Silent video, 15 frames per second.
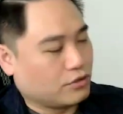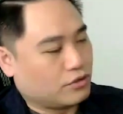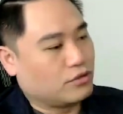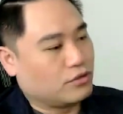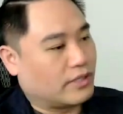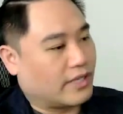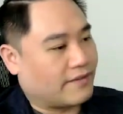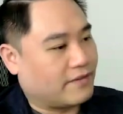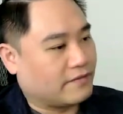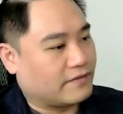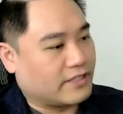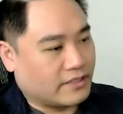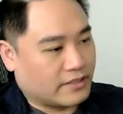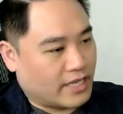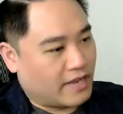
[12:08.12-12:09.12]
do like
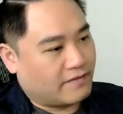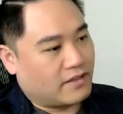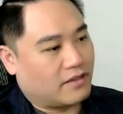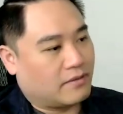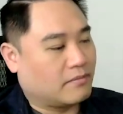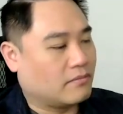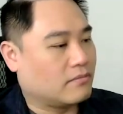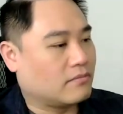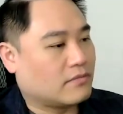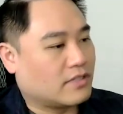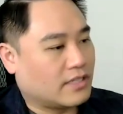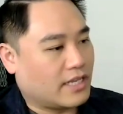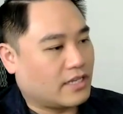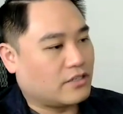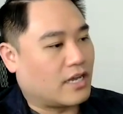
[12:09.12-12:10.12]
15? Gave them
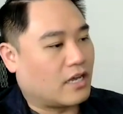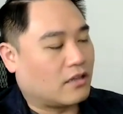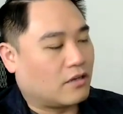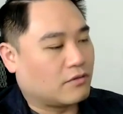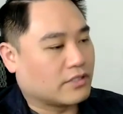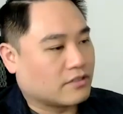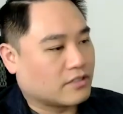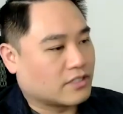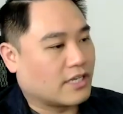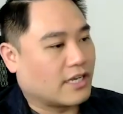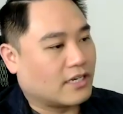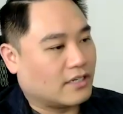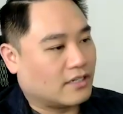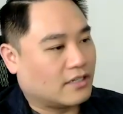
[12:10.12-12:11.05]
how long was their set?